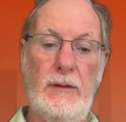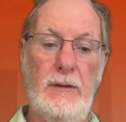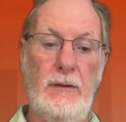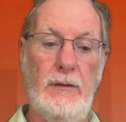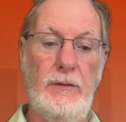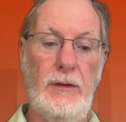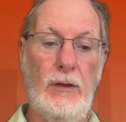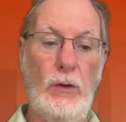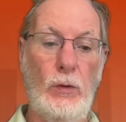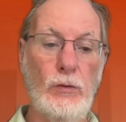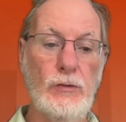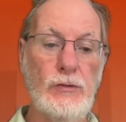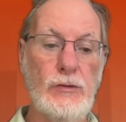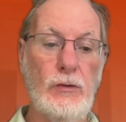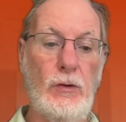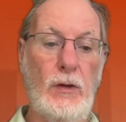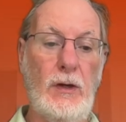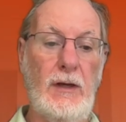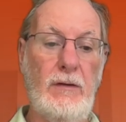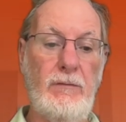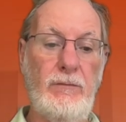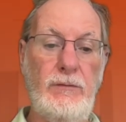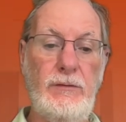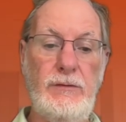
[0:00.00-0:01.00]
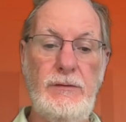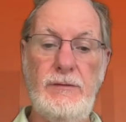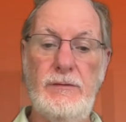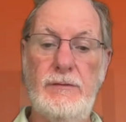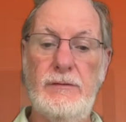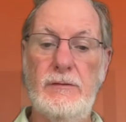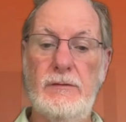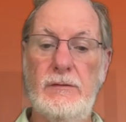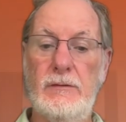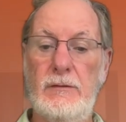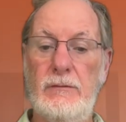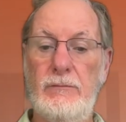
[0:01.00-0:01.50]
They also have
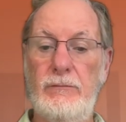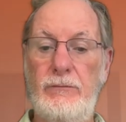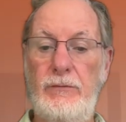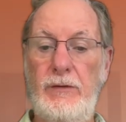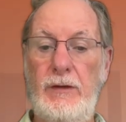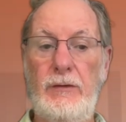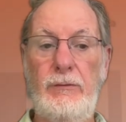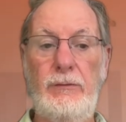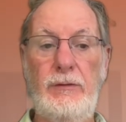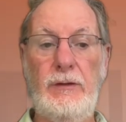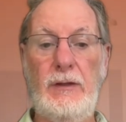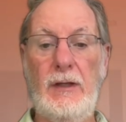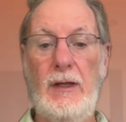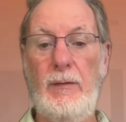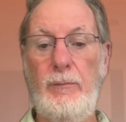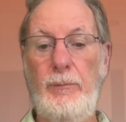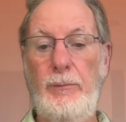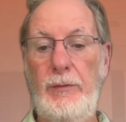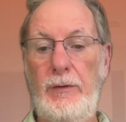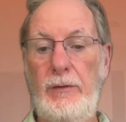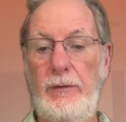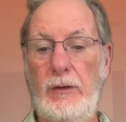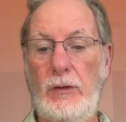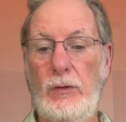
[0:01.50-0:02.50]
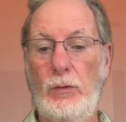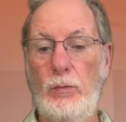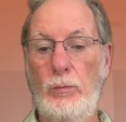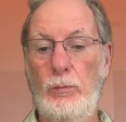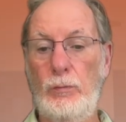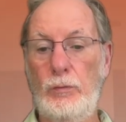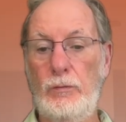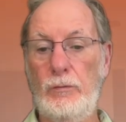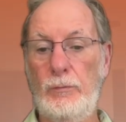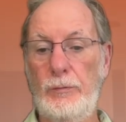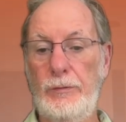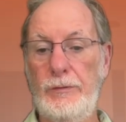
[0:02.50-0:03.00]
these very empirical
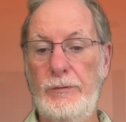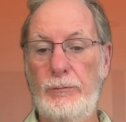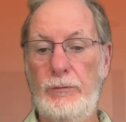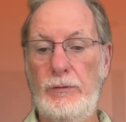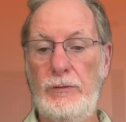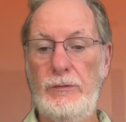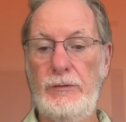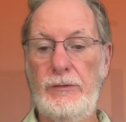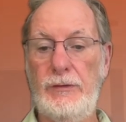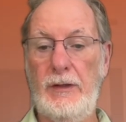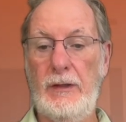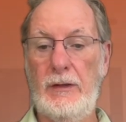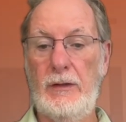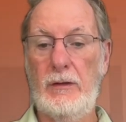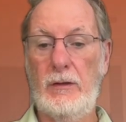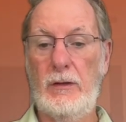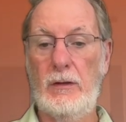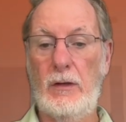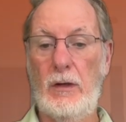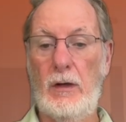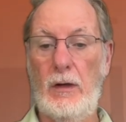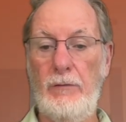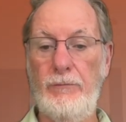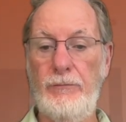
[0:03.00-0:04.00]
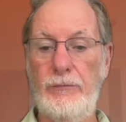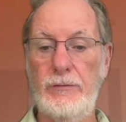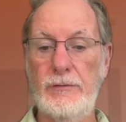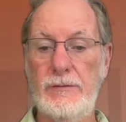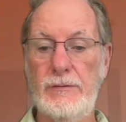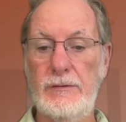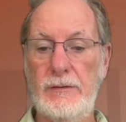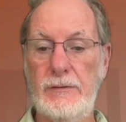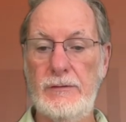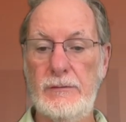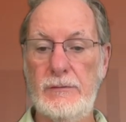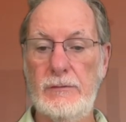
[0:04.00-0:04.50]
movement. When you take
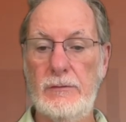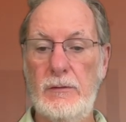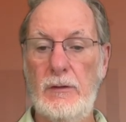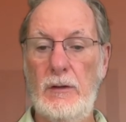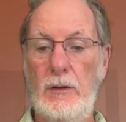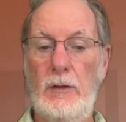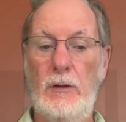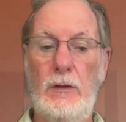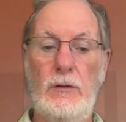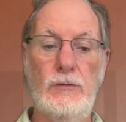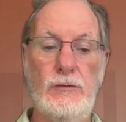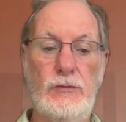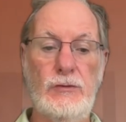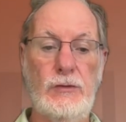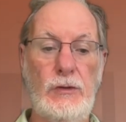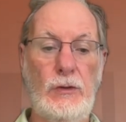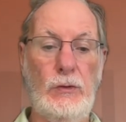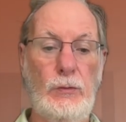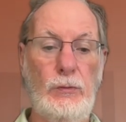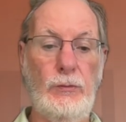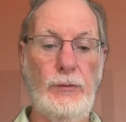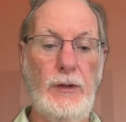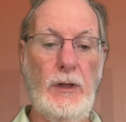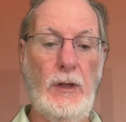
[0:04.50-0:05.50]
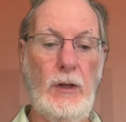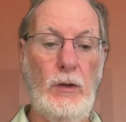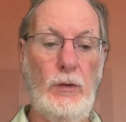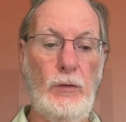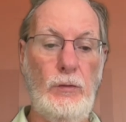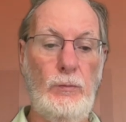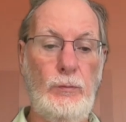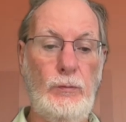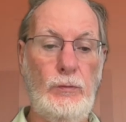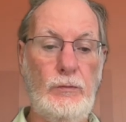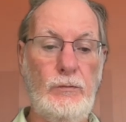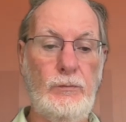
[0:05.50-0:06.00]
conferences, slow down the
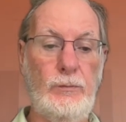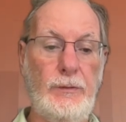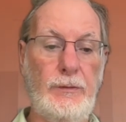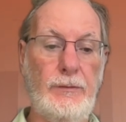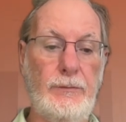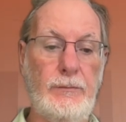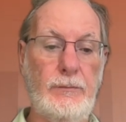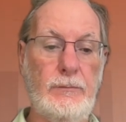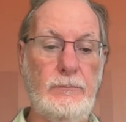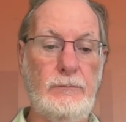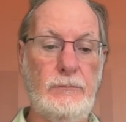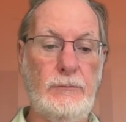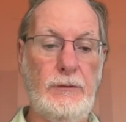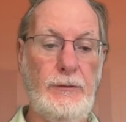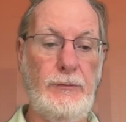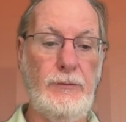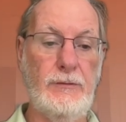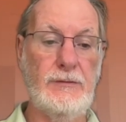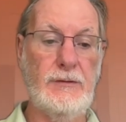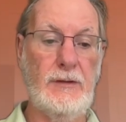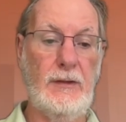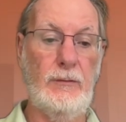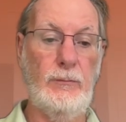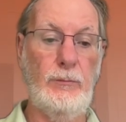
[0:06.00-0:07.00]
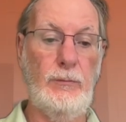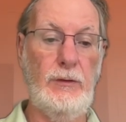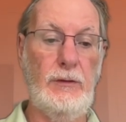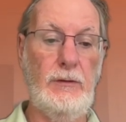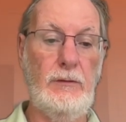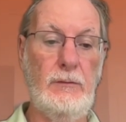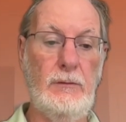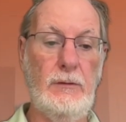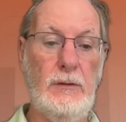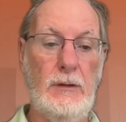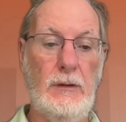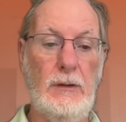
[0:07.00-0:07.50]
movement. What does that
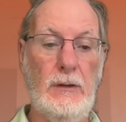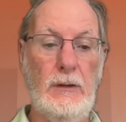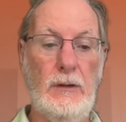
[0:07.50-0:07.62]
mean?